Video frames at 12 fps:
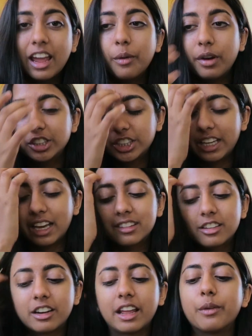I washed it
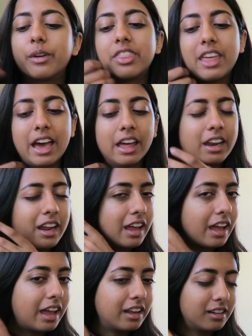yesterday with that,
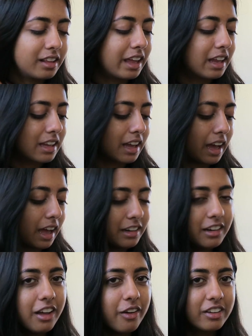and I
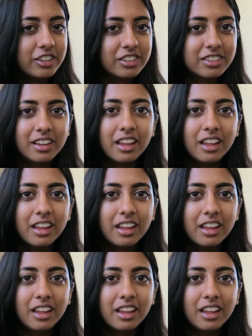don't know,